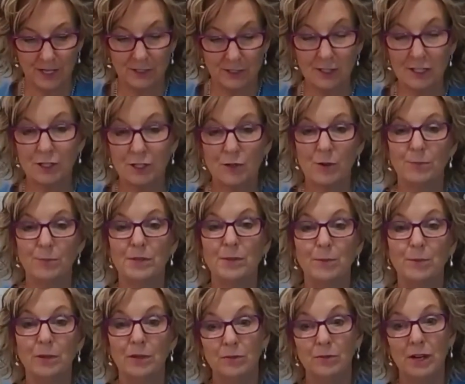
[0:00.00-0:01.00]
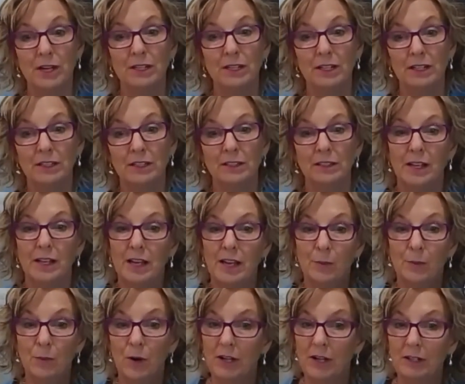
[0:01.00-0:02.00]
descriptive, but red lid
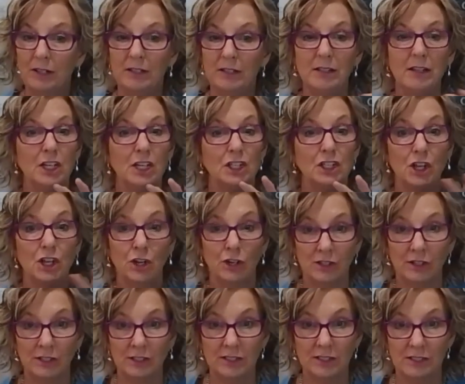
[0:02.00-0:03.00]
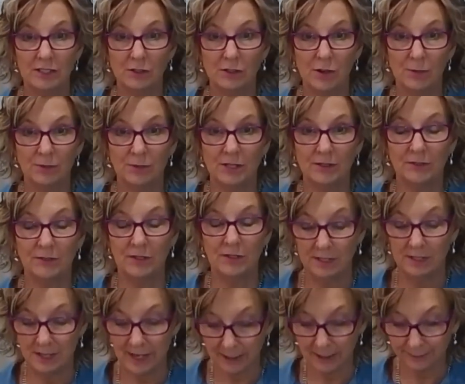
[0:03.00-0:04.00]
and white lid, totally descriptive.
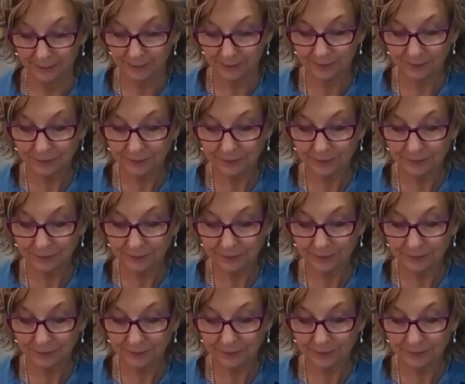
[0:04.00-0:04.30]
Now,